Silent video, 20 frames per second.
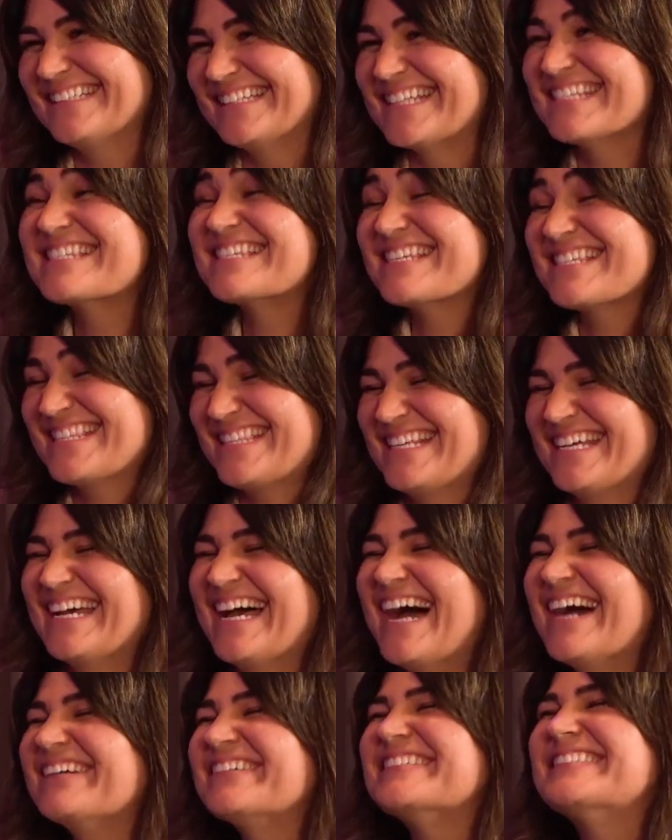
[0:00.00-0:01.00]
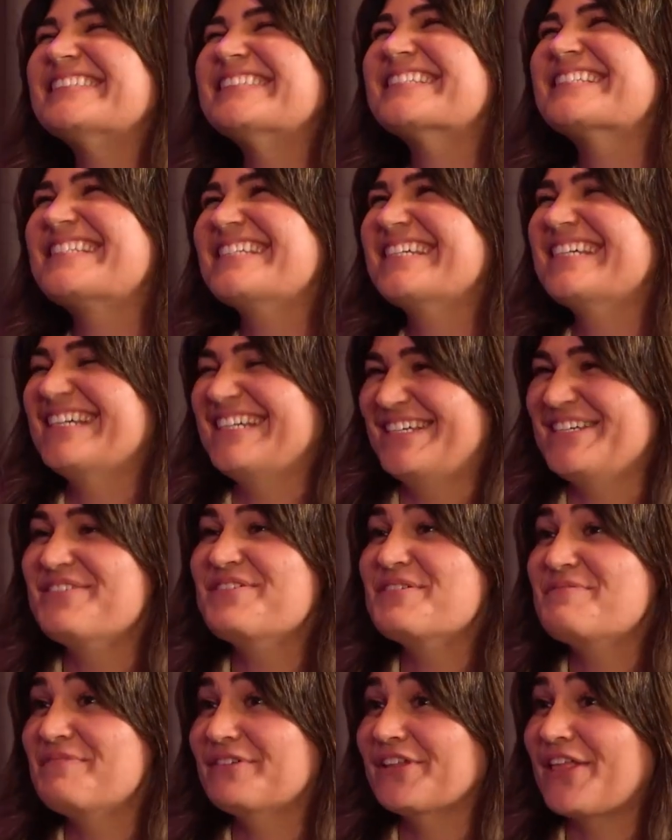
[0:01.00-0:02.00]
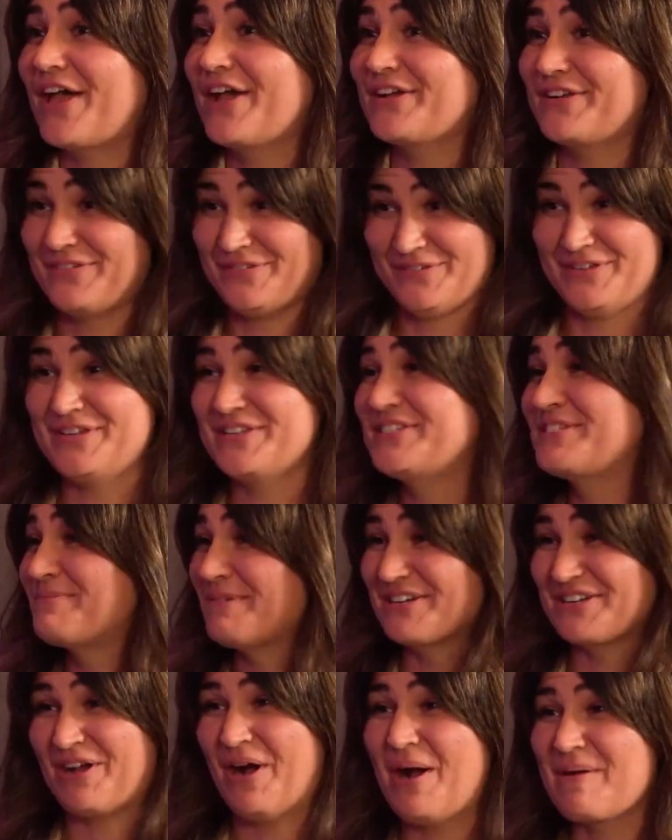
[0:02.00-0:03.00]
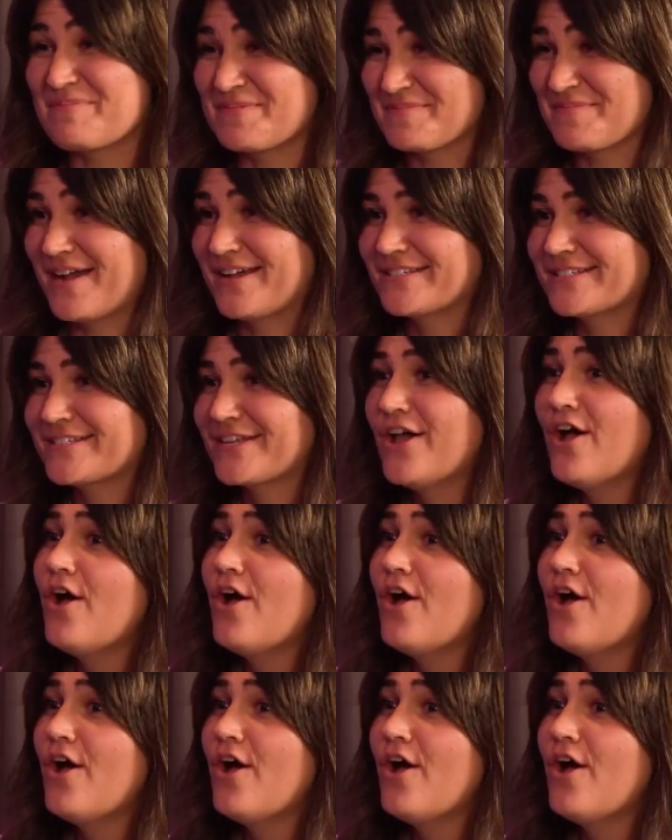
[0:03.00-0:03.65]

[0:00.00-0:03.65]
I was just thinking you would be like, it's been compromised.